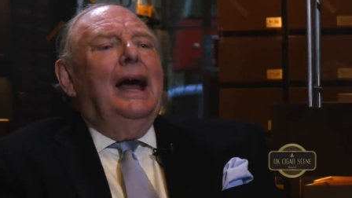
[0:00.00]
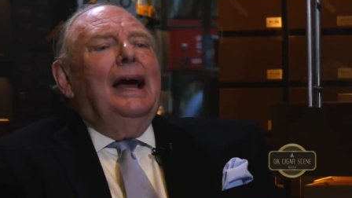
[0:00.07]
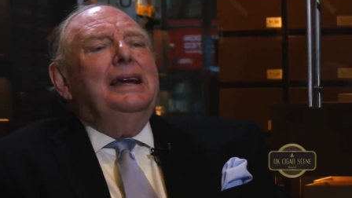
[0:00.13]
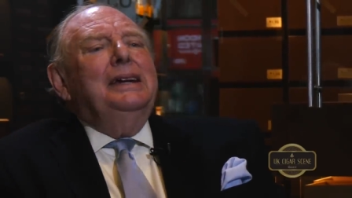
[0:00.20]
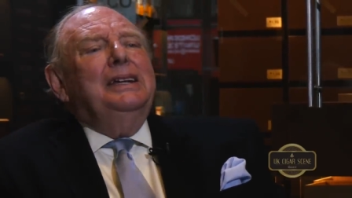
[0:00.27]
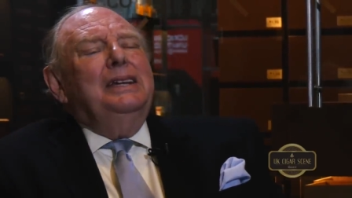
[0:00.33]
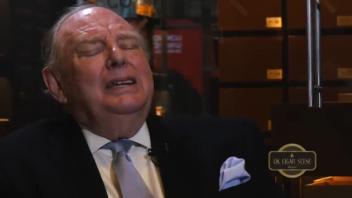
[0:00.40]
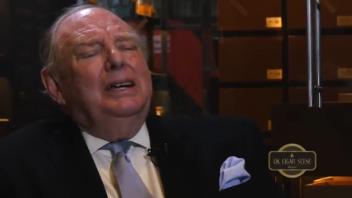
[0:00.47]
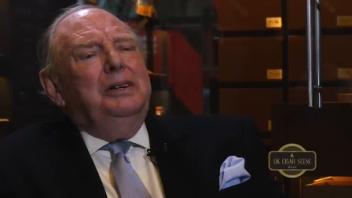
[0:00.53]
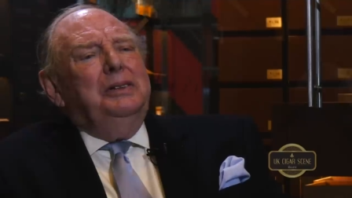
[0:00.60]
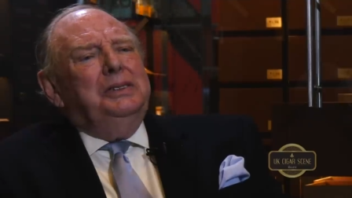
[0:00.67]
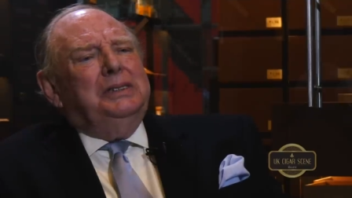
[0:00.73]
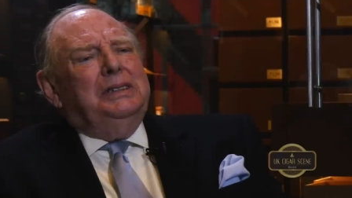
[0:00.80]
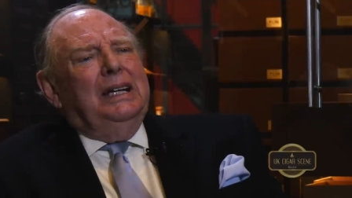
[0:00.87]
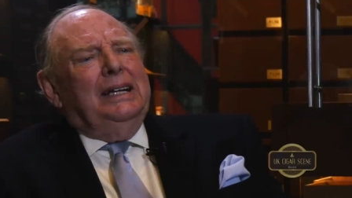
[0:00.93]
And in
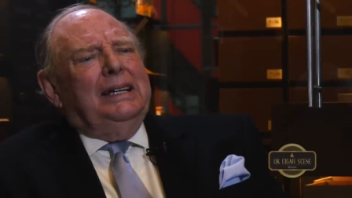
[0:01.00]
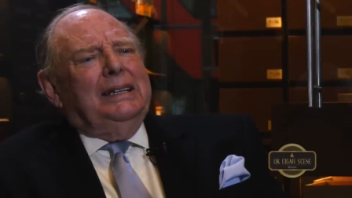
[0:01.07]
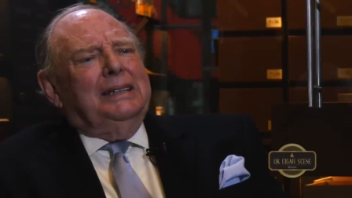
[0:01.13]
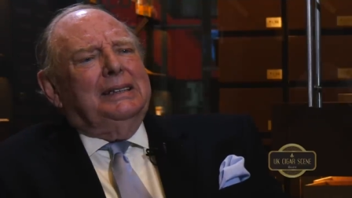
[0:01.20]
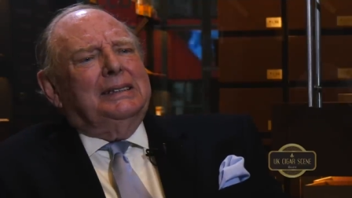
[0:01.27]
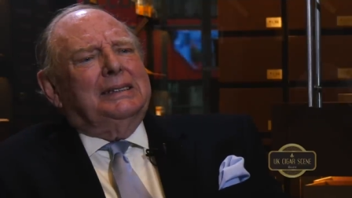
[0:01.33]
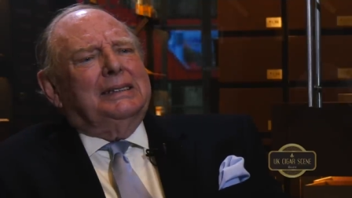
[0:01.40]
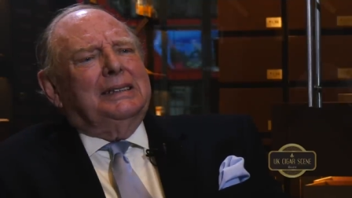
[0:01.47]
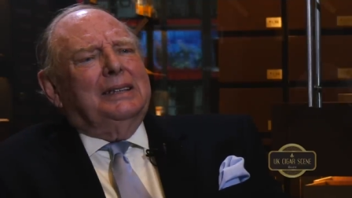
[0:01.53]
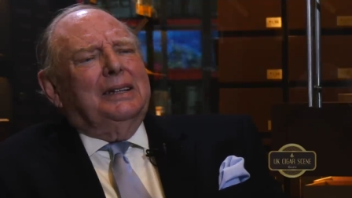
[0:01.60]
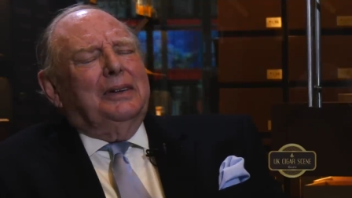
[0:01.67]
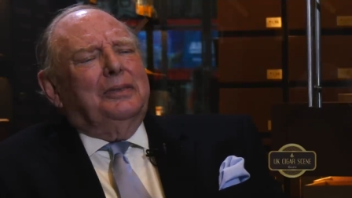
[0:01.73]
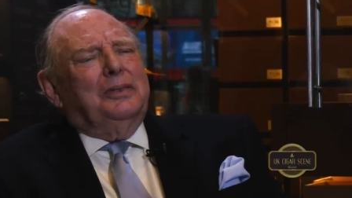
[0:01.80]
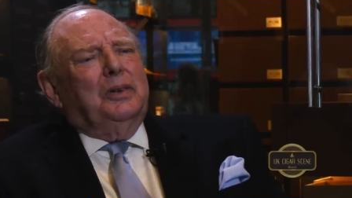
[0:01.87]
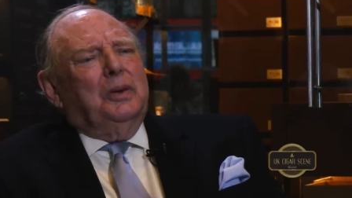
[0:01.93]
those days,
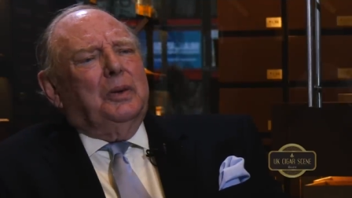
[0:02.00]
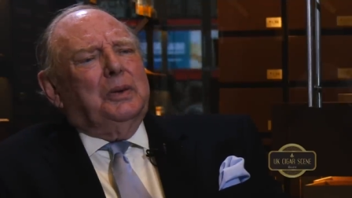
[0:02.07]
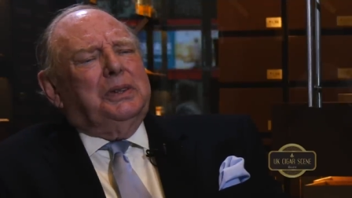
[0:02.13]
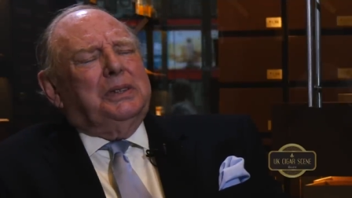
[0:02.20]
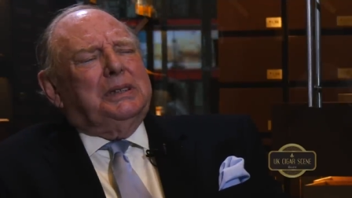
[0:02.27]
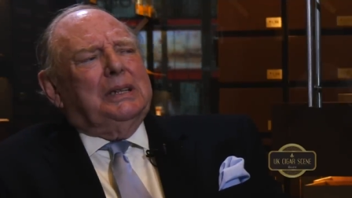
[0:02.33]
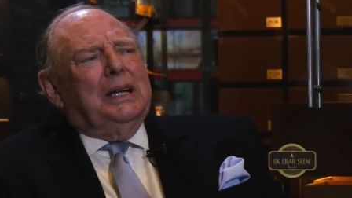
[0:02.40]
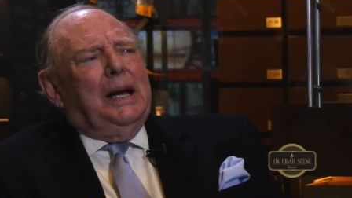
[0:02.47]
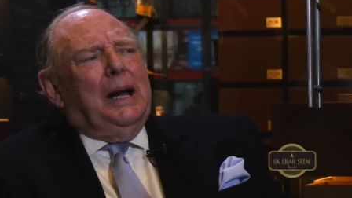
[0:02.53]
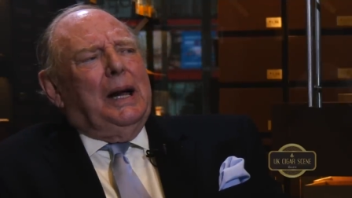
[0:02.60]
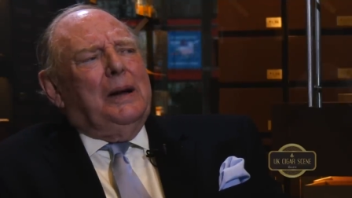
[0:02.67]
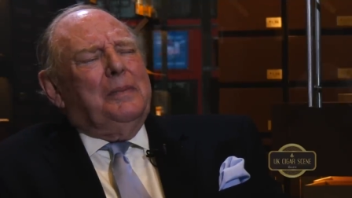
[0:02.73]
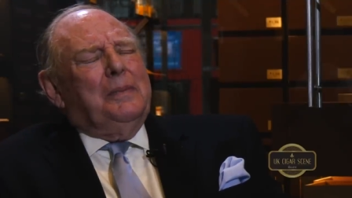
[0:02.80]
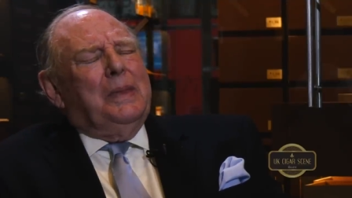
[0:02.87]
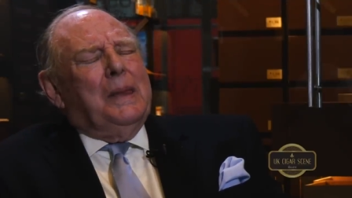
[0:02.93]
of course,
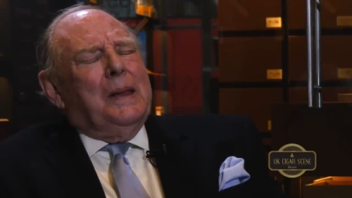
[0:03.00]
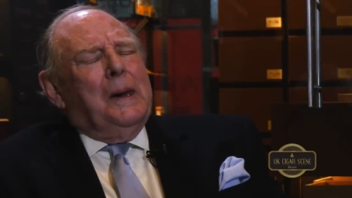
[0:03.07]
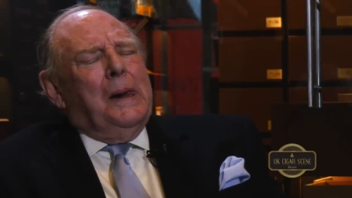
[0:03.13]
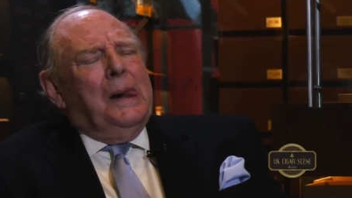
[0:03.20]
um,